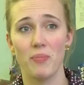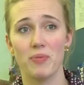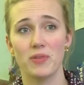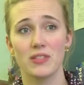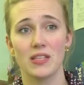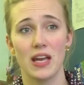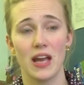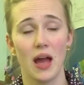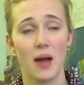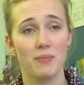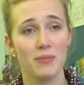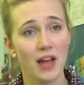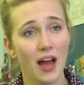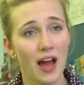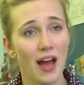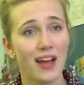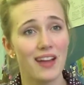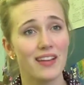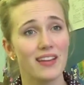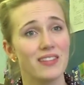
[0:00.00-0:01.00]
and say, I'm
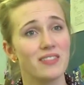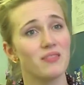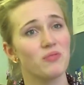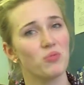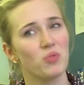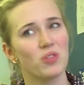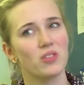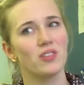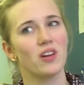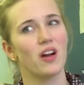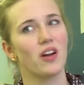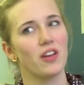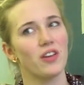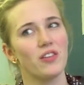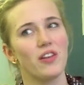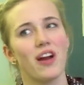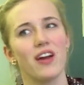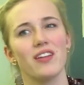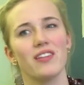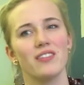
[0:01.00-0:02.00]
done, and, well, are you
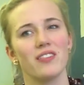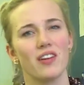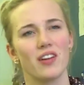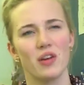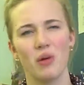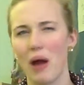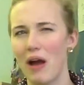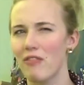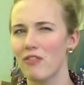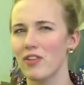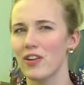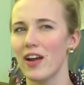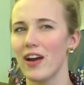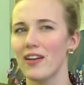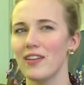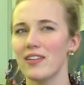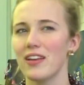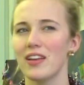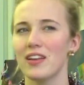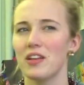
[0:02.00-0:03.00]
done? Are you ever done?
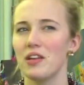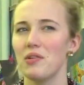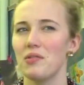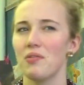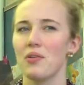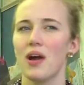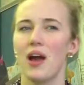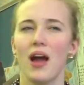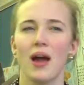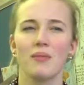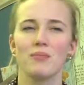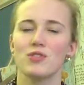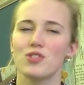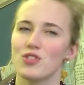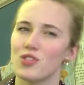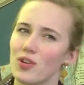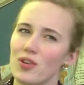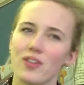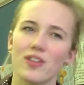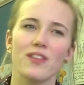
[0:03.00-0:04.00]
I'm
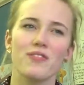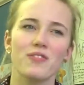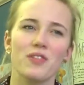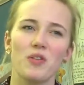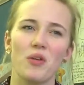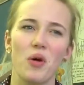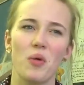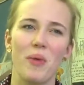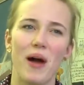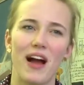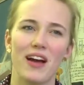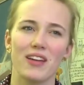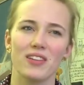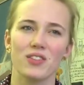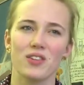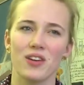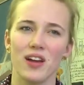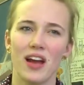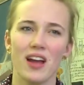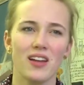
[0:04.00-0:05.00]
sure if you go back and
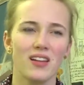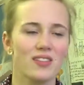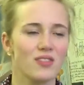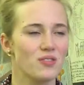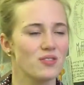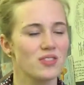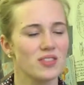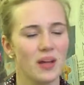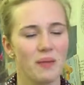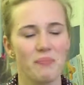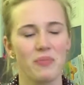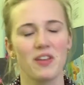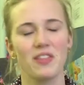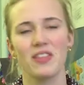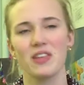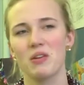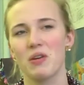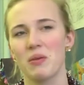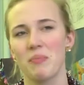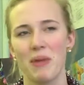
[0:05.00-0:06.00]
look at it, there's something that
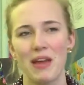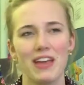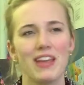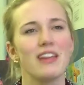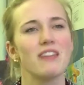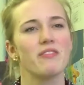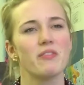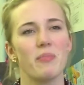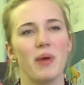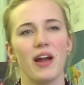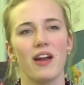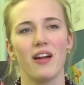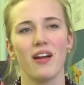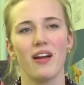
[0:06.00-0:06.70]
you can make even better.